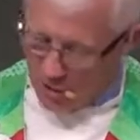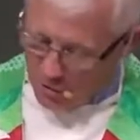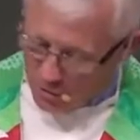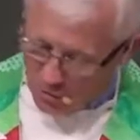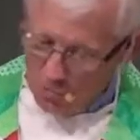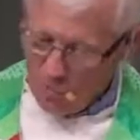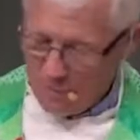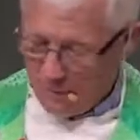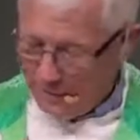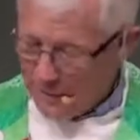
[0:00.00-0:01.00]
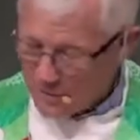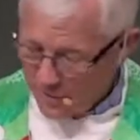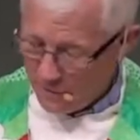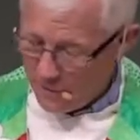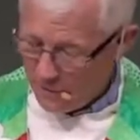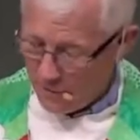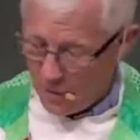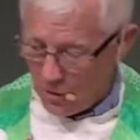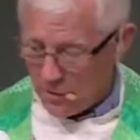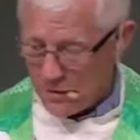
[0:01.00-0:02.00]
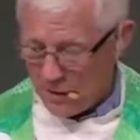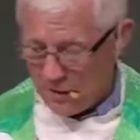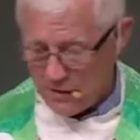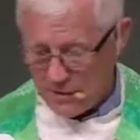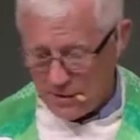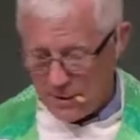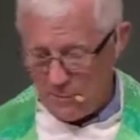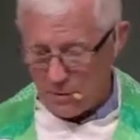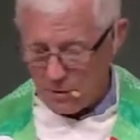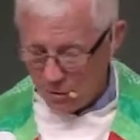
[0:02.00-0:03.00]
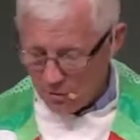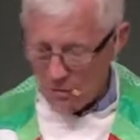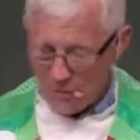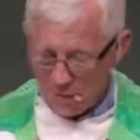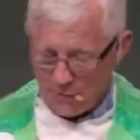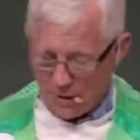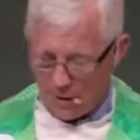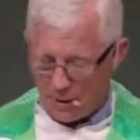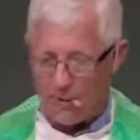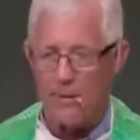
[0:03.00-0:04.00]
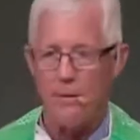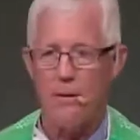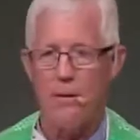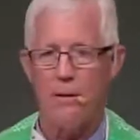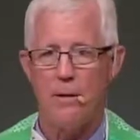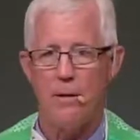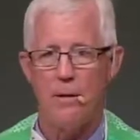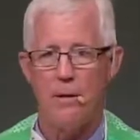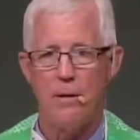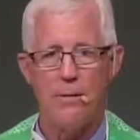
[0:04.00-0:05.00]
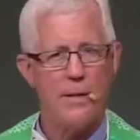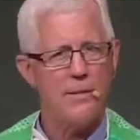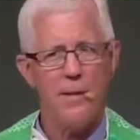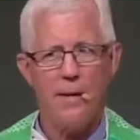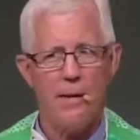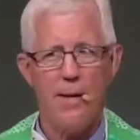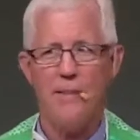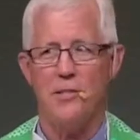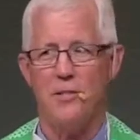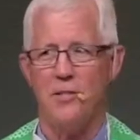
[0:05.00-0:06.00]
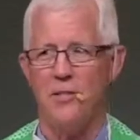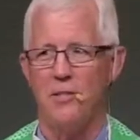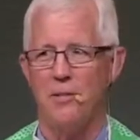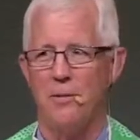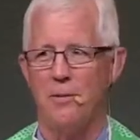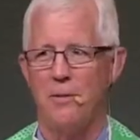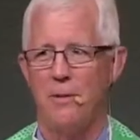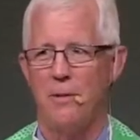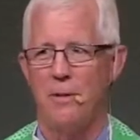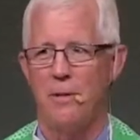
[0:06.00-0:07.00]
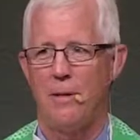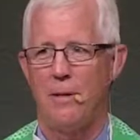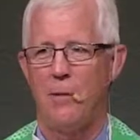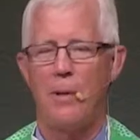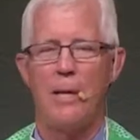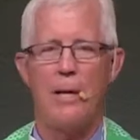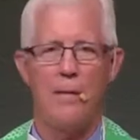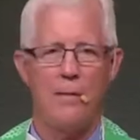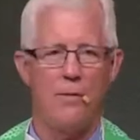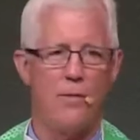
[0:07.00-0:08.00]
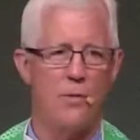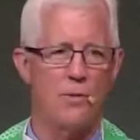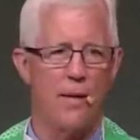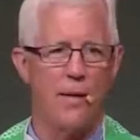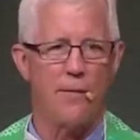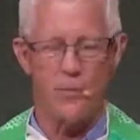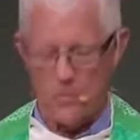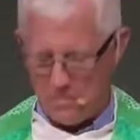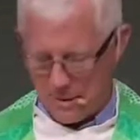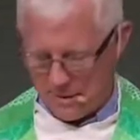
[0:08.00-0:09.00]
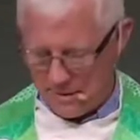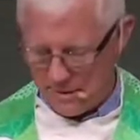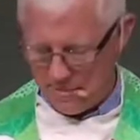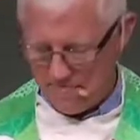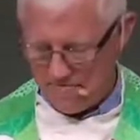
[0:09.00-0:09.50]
You may suffer from low self-esteem or low self-regard. That's not how God sees you, and we can't confuse that for humility.